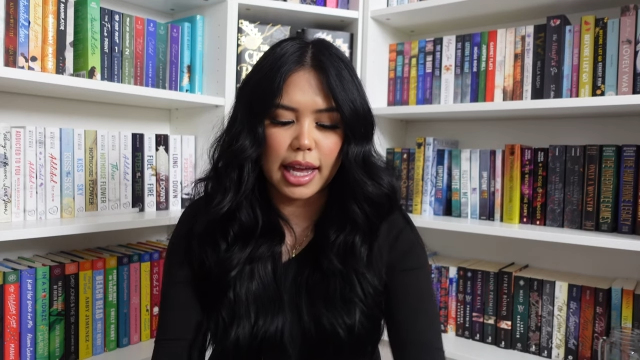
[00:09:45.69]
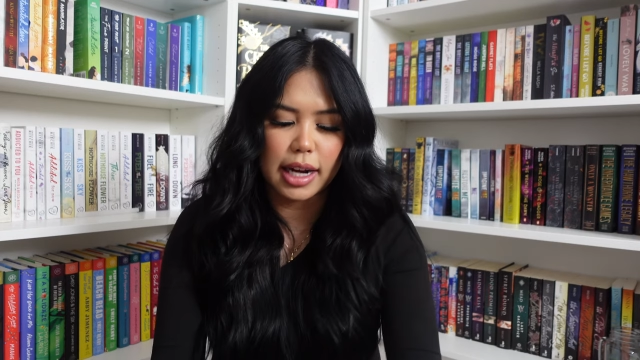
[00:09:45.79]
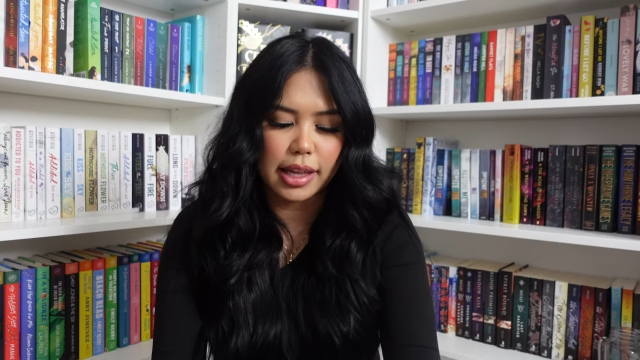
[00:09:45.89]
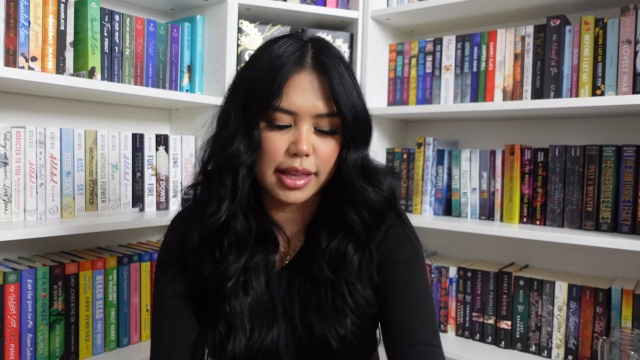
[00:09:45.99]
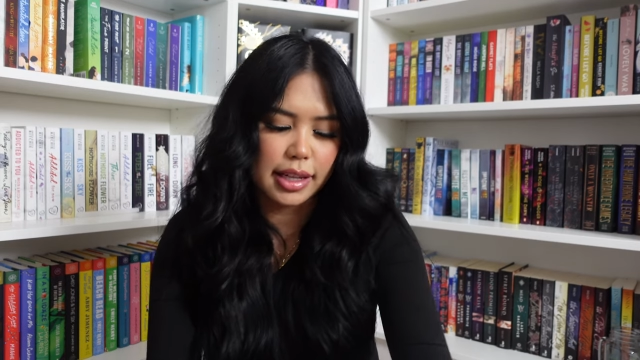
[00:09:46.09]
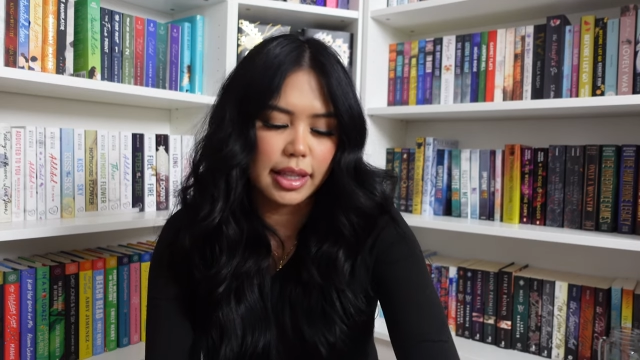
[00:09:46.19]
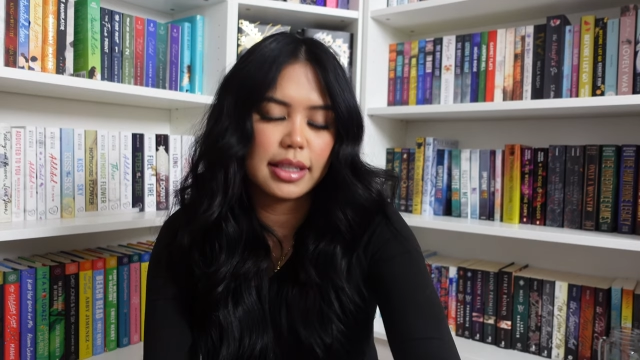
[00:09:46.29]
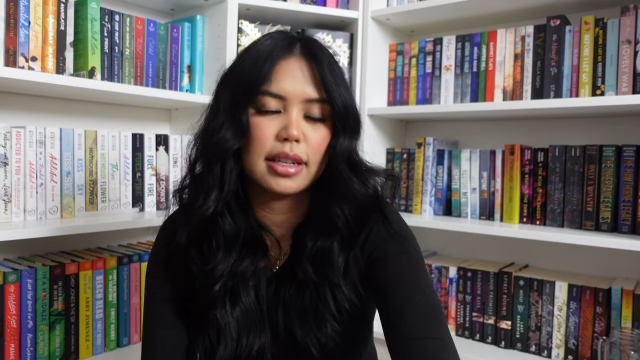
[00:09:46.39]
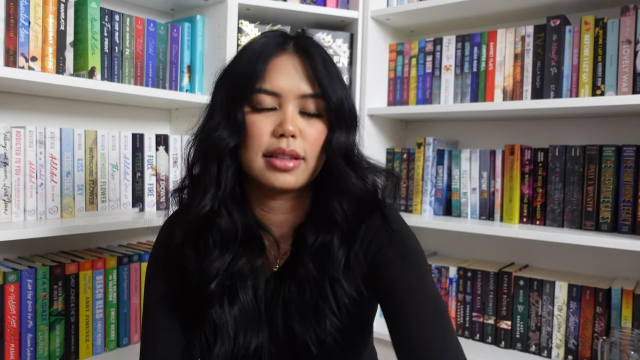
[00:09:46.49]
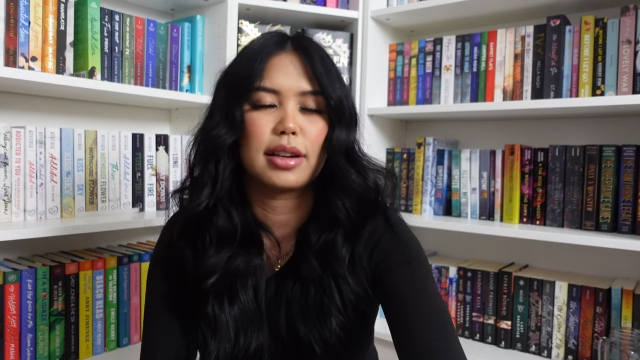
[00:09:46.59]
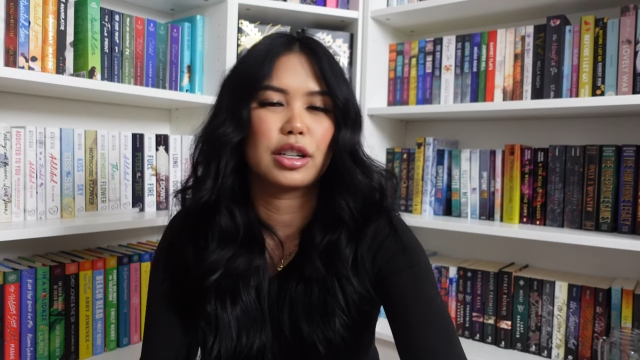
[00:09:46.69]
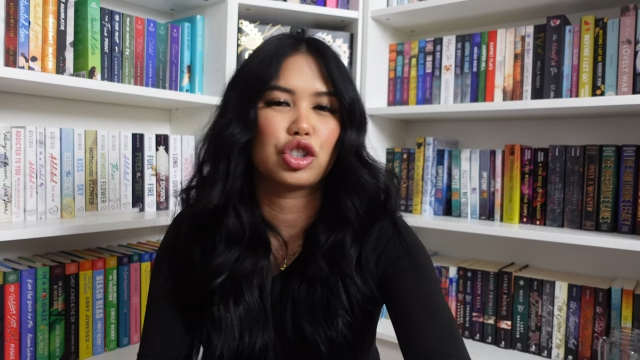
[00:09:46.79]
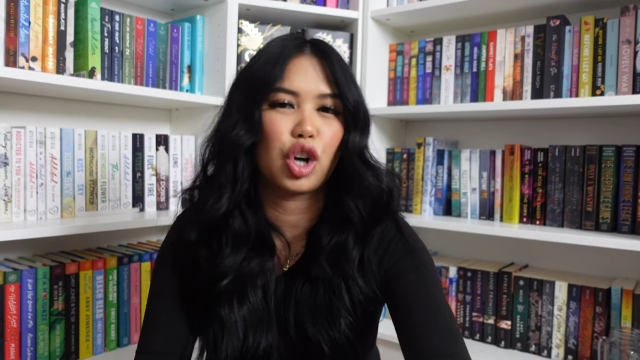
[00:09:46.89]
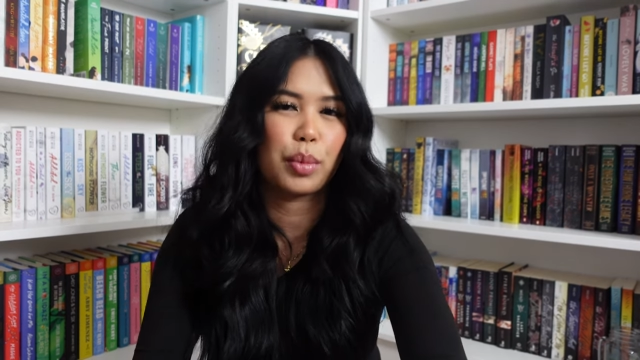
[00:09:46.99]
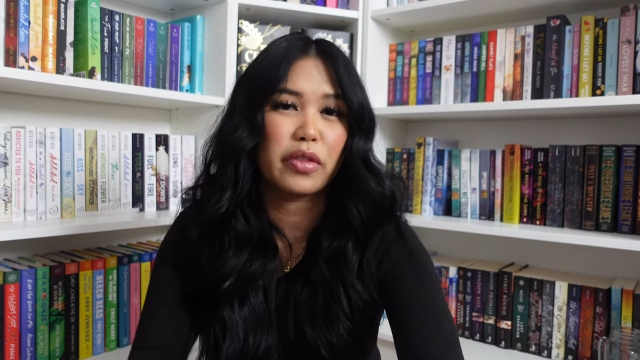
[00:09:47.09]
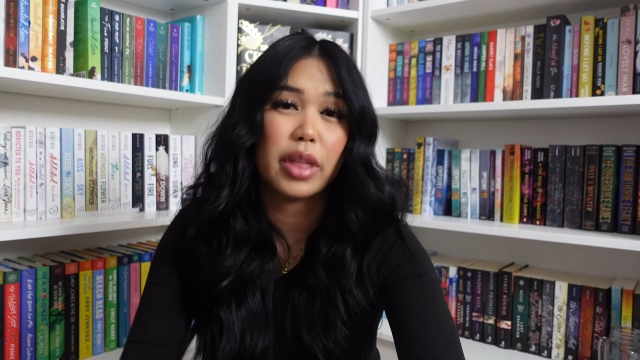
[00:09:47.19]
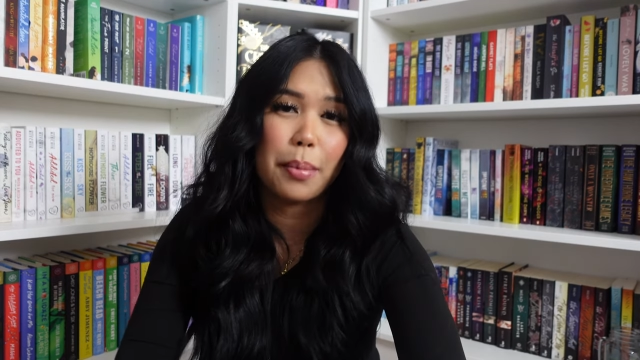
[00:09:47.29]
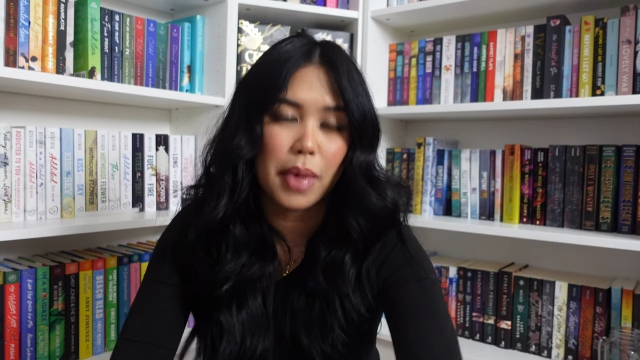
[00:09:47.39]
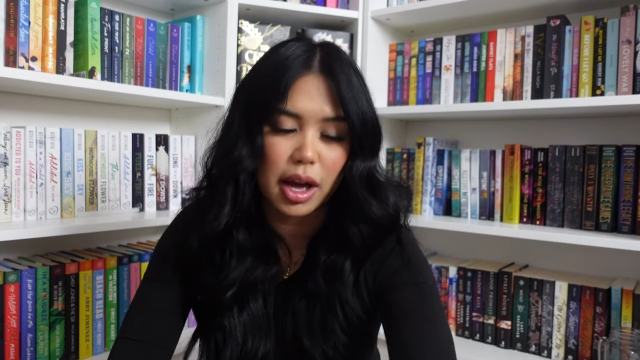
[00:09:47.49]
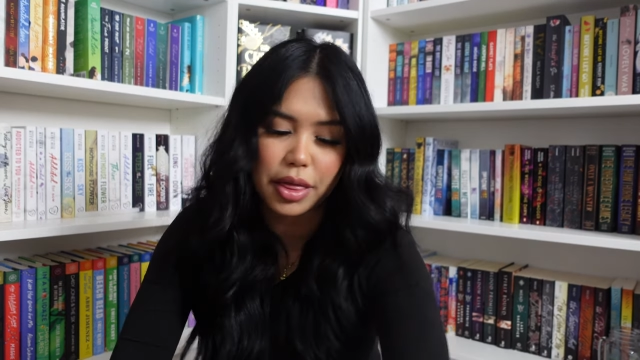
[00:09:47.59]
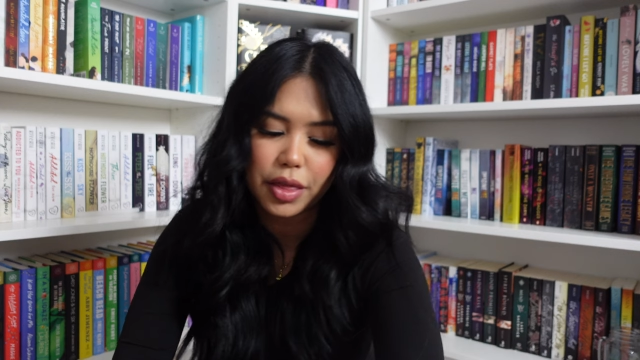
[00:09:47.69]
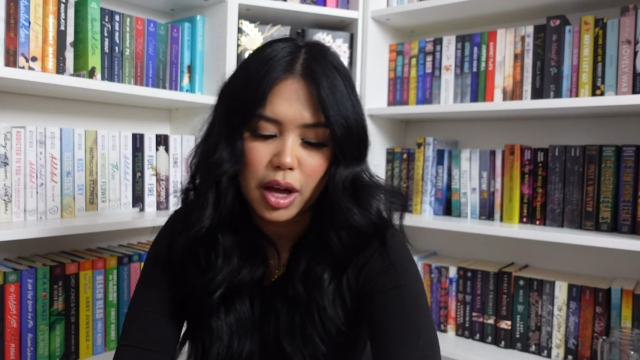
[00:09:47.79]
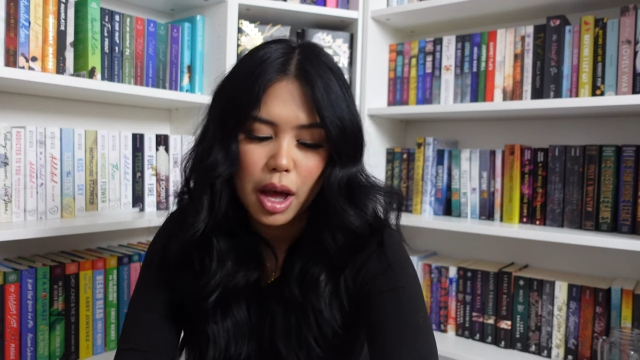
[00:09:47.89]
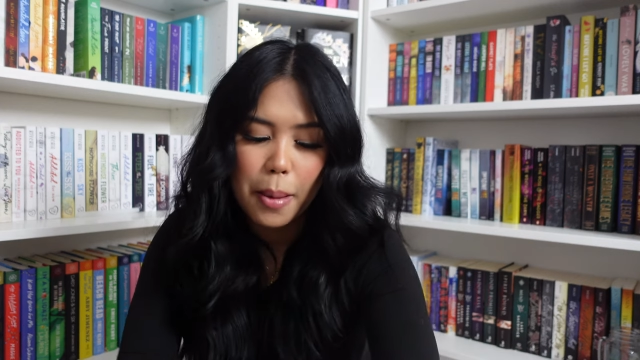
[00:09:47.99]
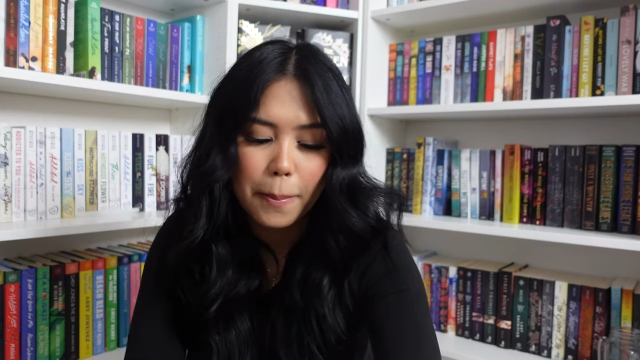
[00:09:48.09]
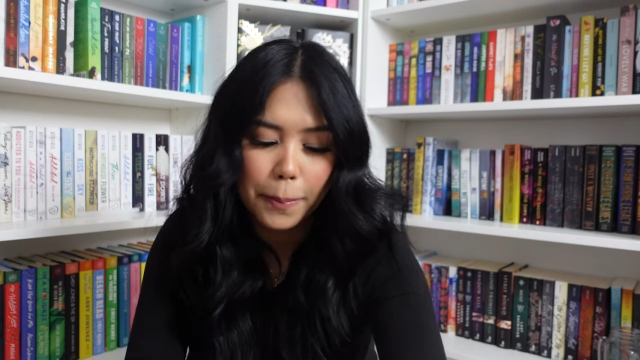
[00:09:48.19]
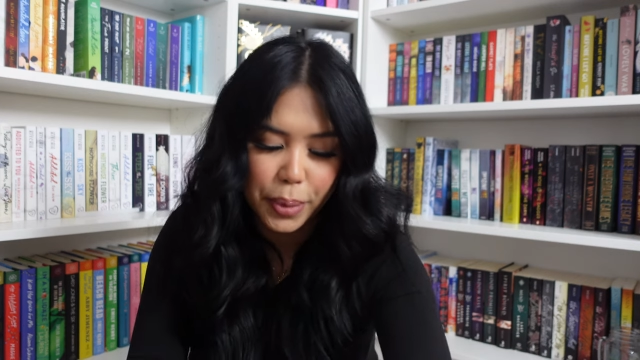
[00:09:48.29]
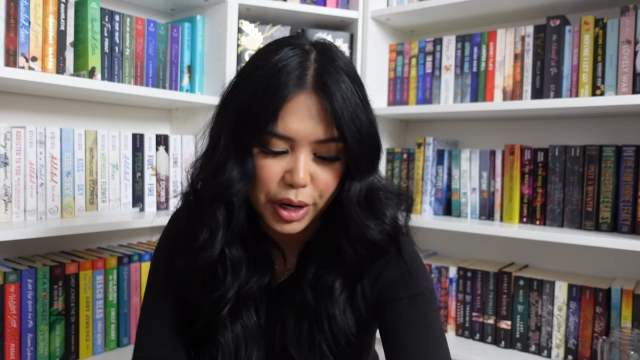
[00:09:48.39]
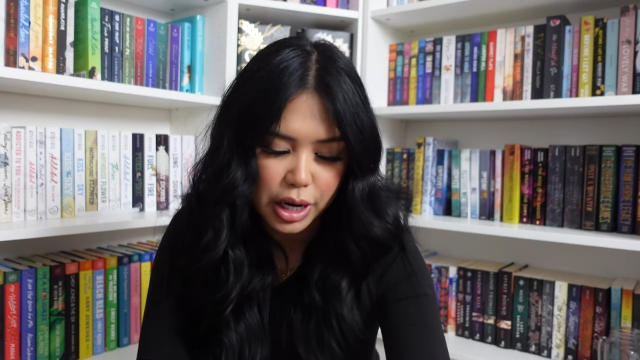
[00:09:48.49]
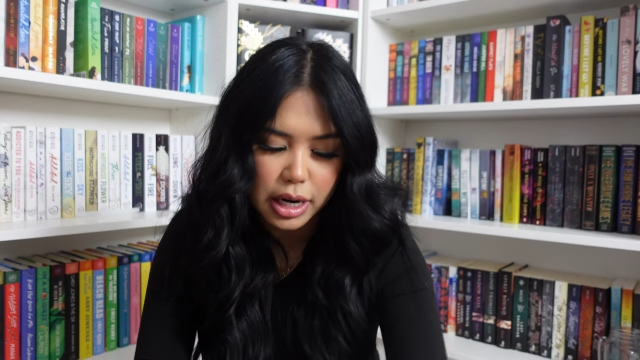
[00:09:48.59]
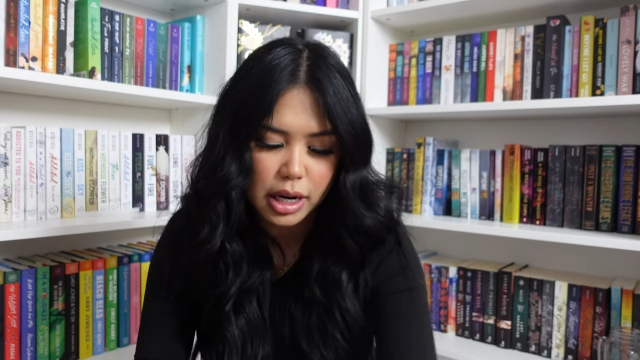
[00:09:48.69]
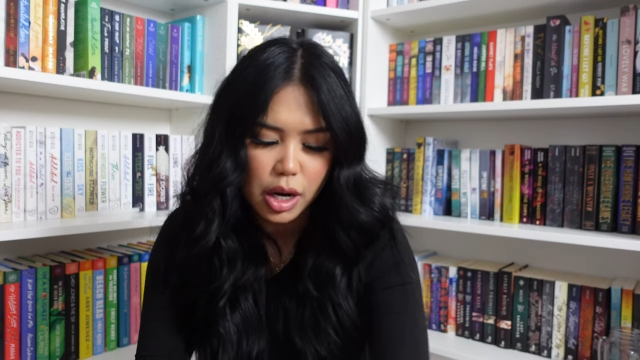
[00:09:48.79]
and I think this is their Trope of the Month book,